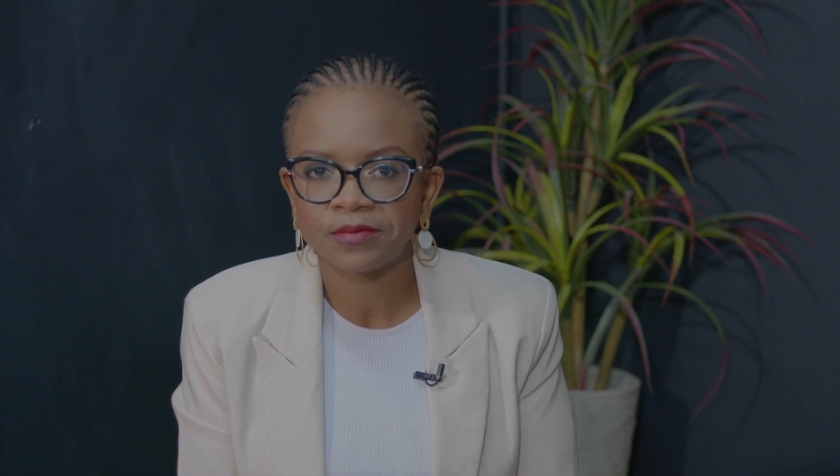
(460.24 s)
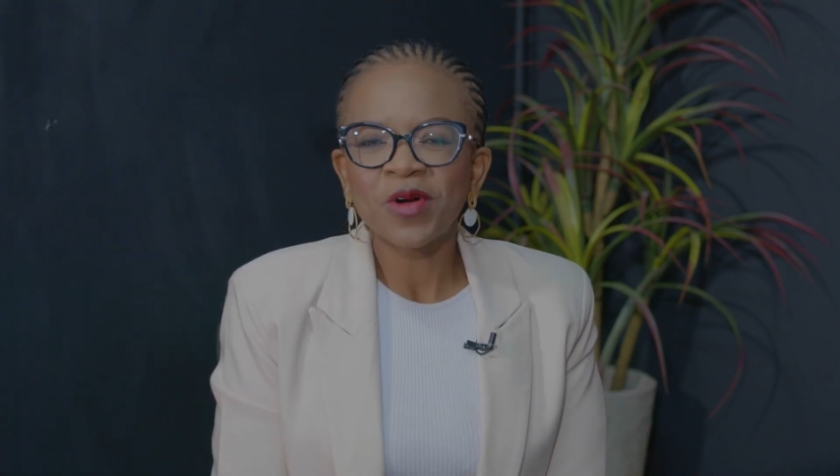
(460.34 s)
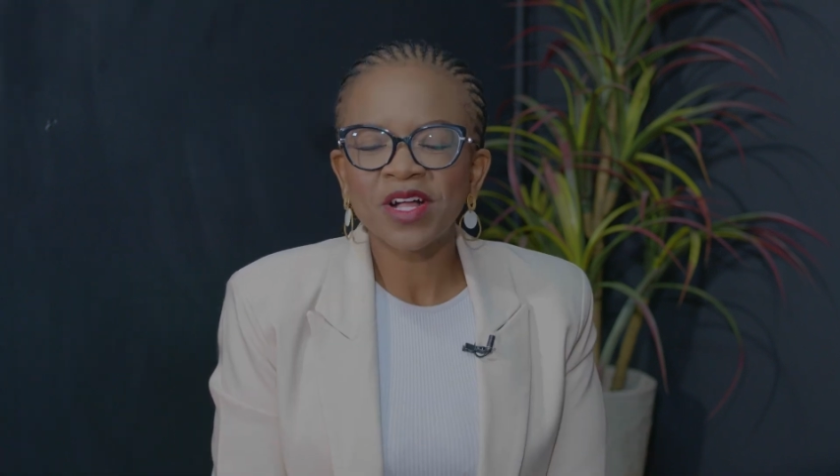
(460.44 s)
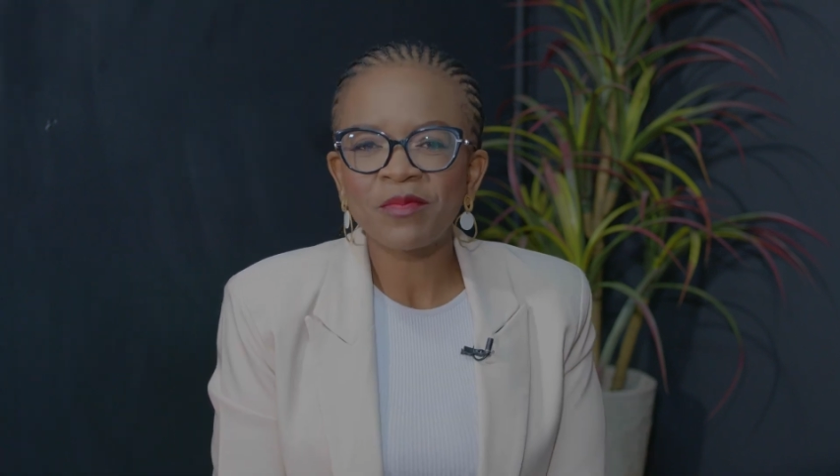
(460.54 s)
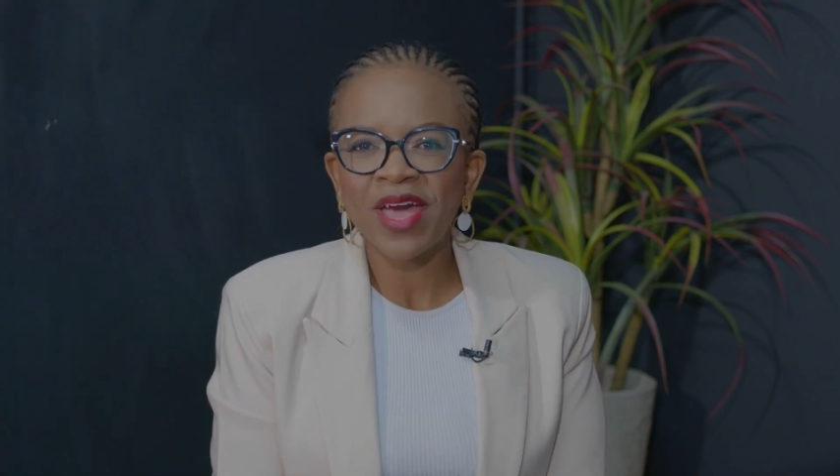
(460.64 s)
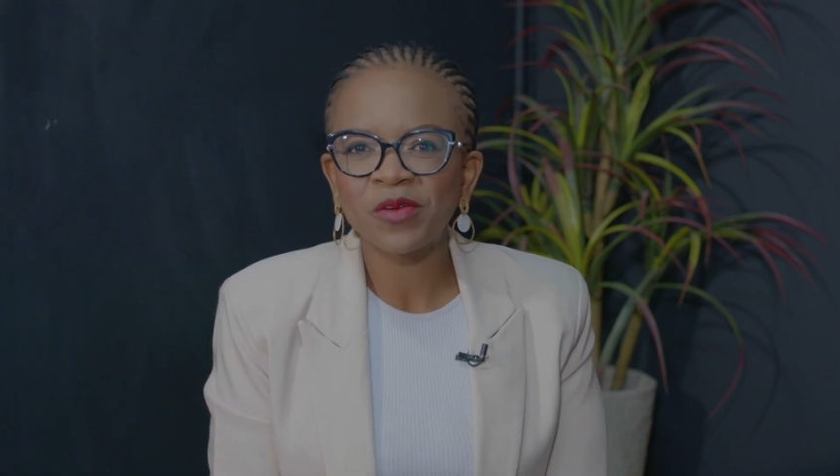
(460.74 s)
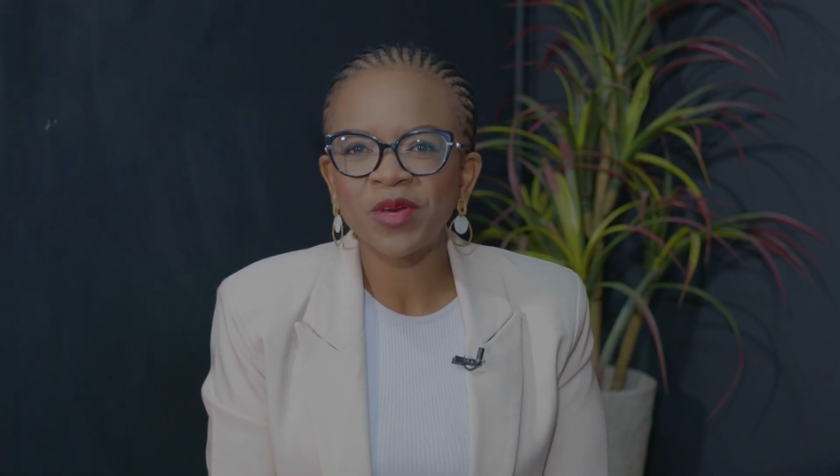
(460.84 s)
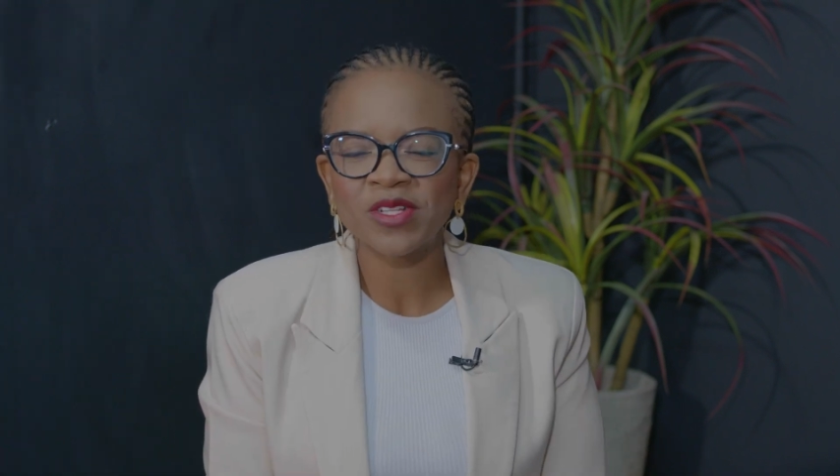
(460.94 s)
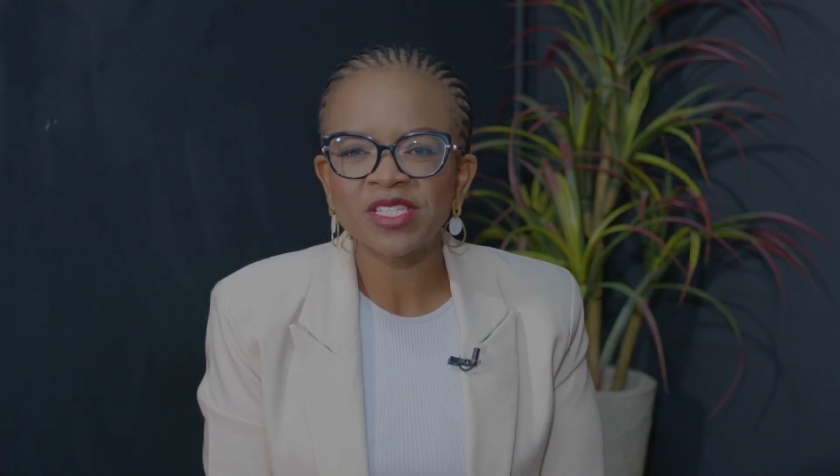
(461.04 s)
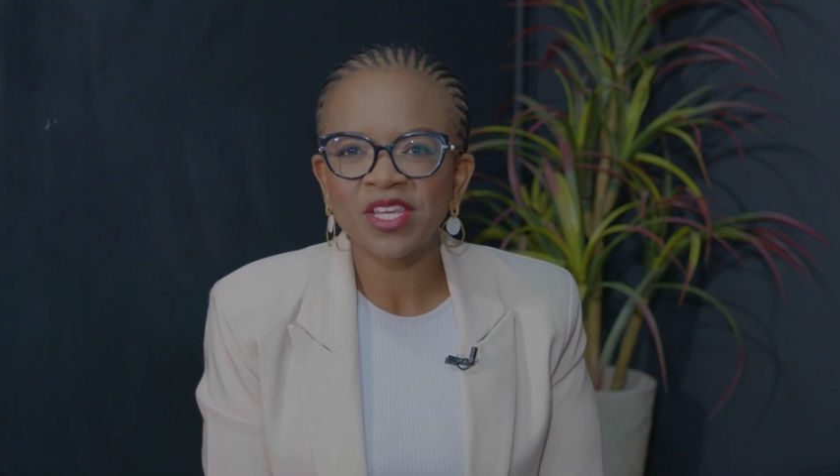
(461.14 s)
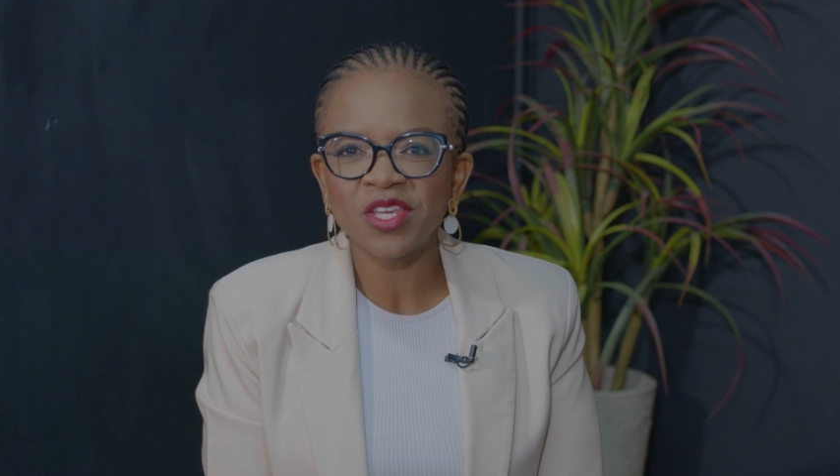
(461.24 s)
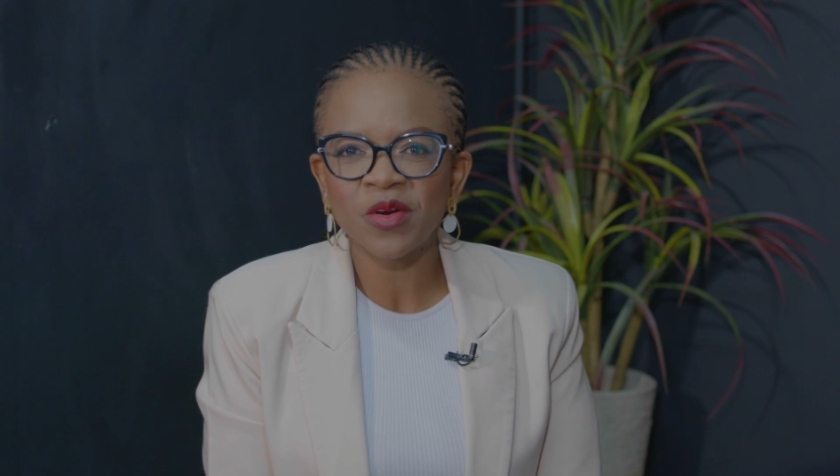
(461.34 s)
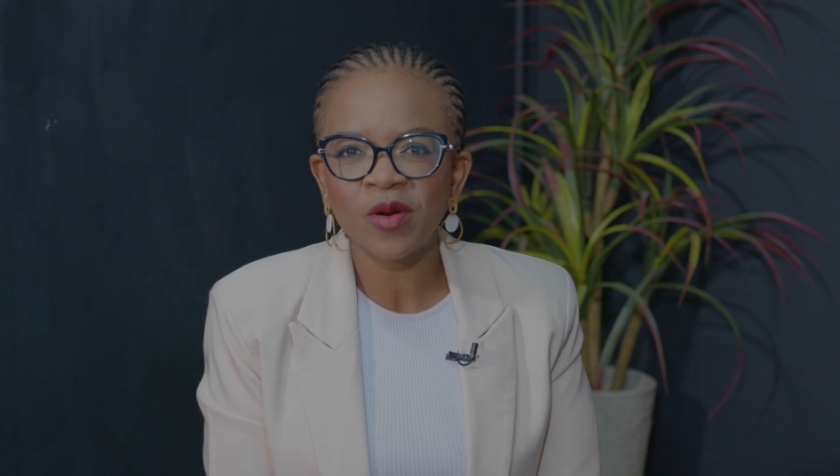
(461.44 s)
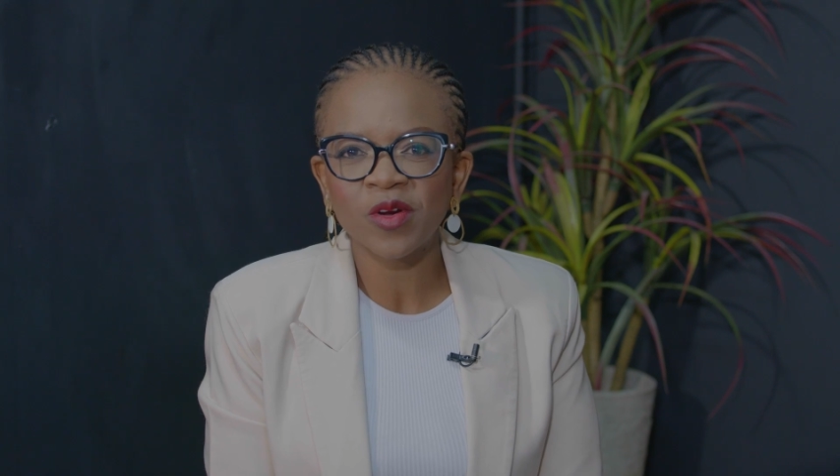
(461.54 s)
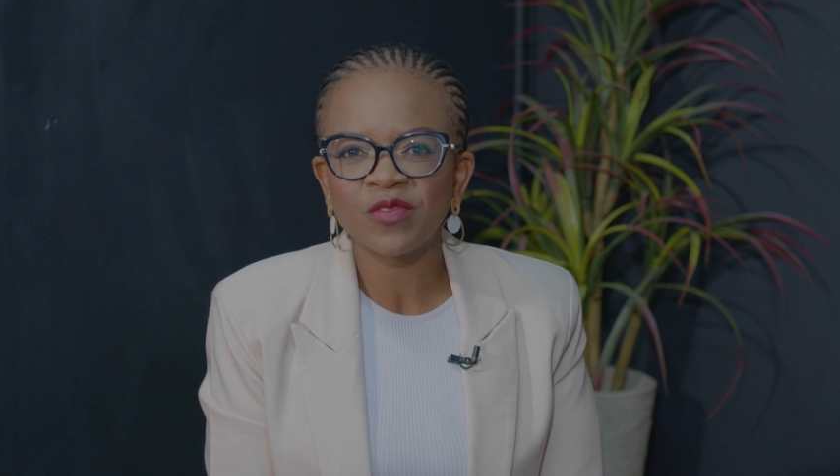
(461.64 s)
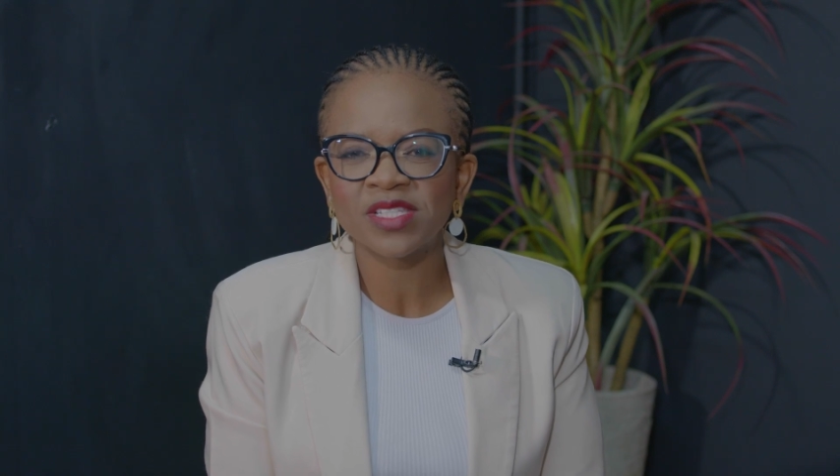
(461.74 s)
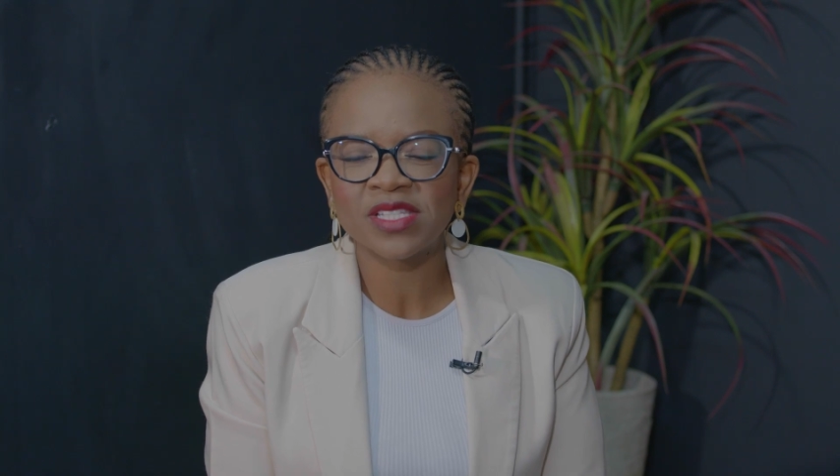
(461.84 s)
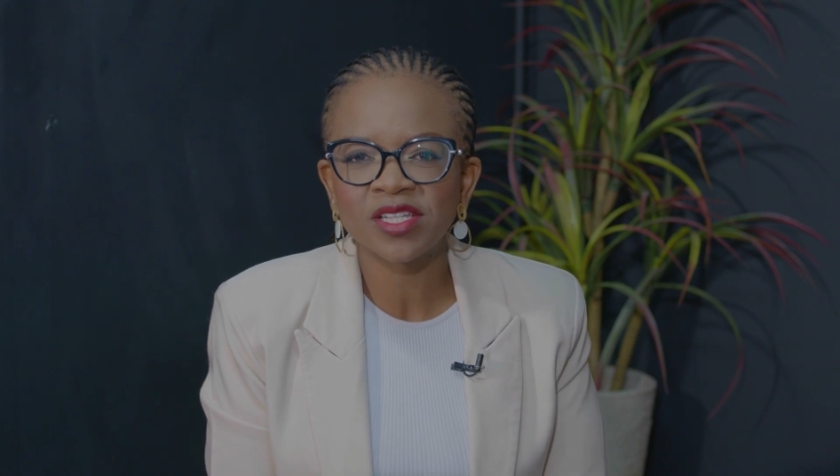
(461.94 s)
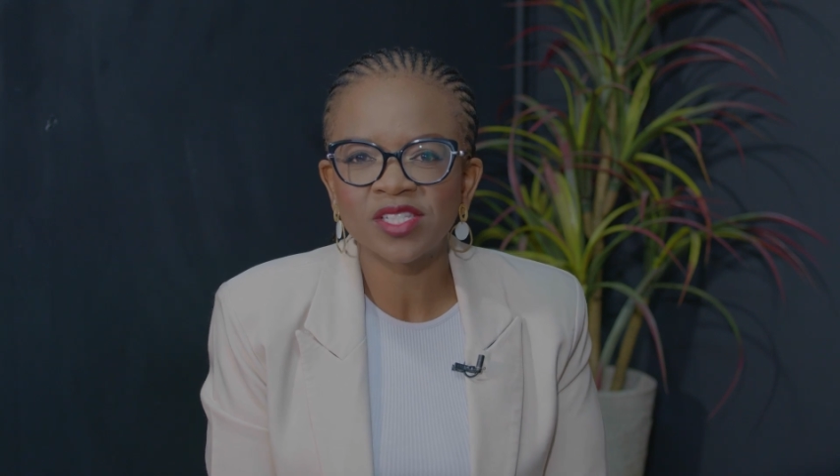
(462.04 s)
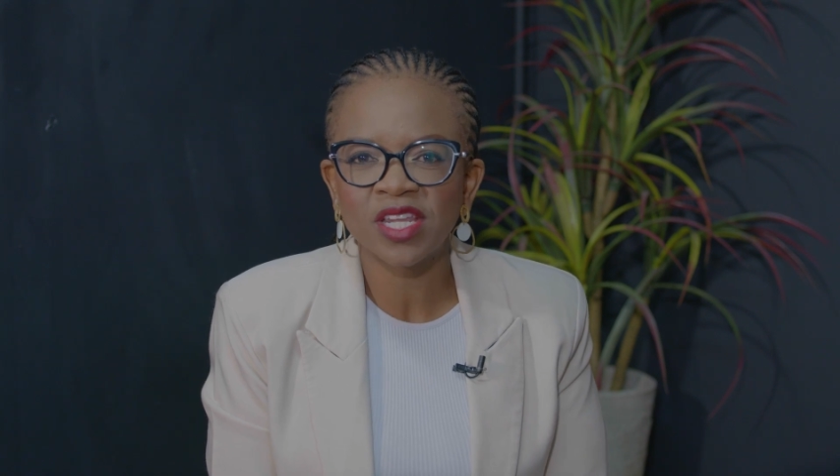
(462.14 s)
Welcome back. We continue our
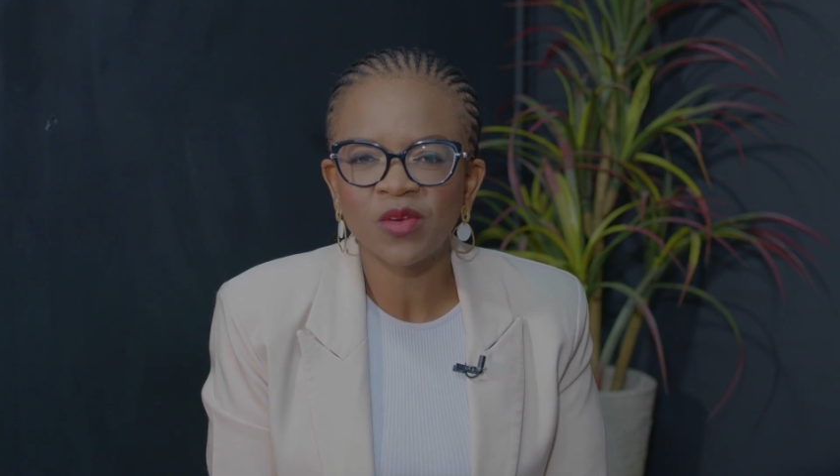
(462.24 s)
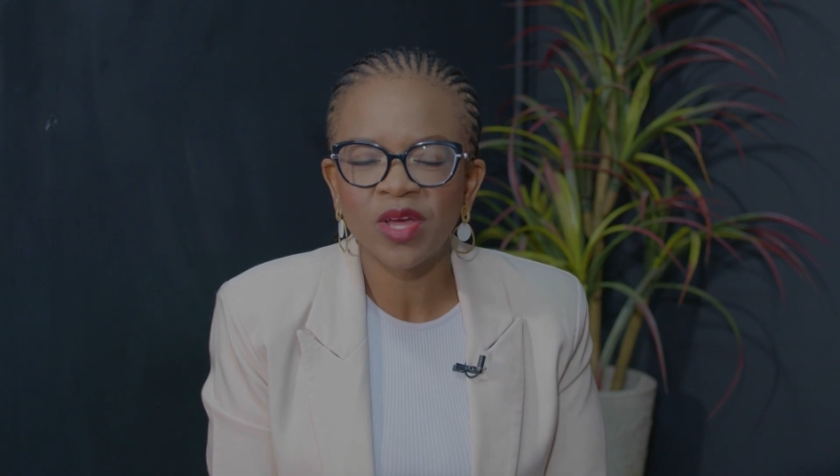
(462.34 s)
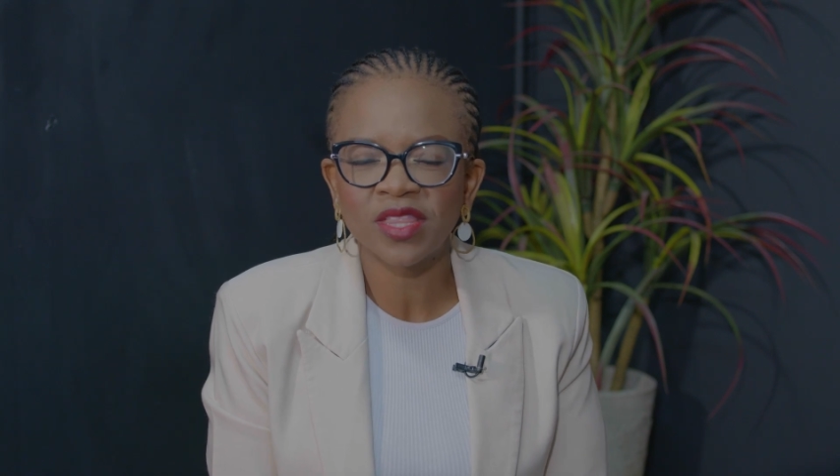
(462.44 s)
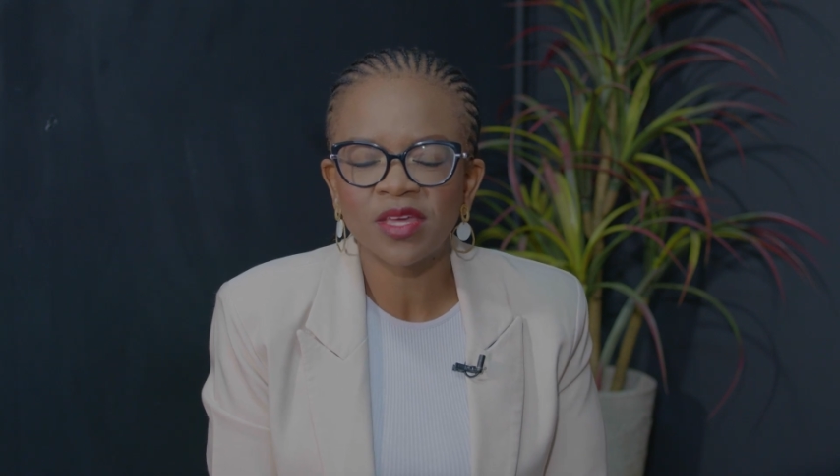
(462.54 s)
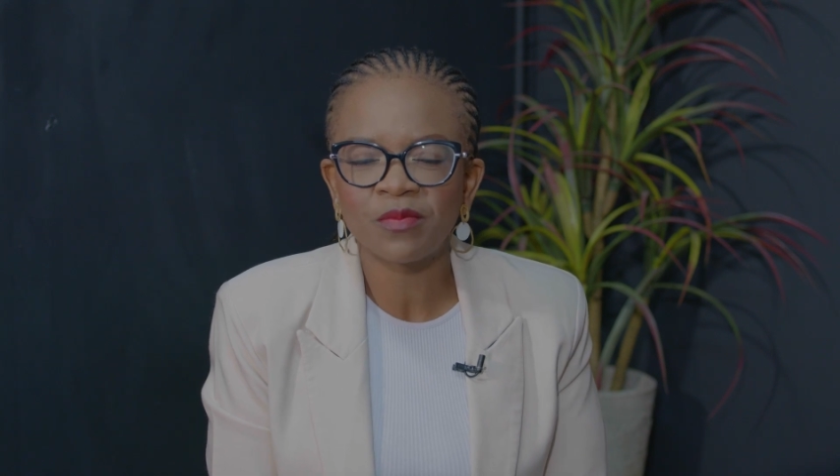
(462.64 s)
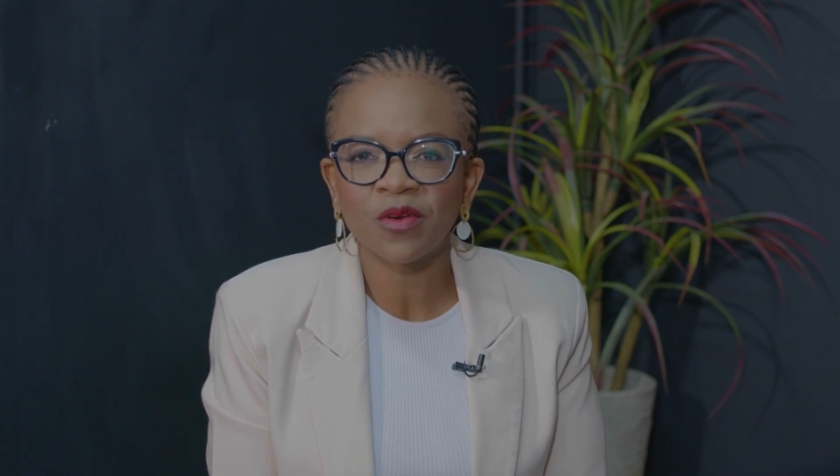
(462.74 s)
conversation with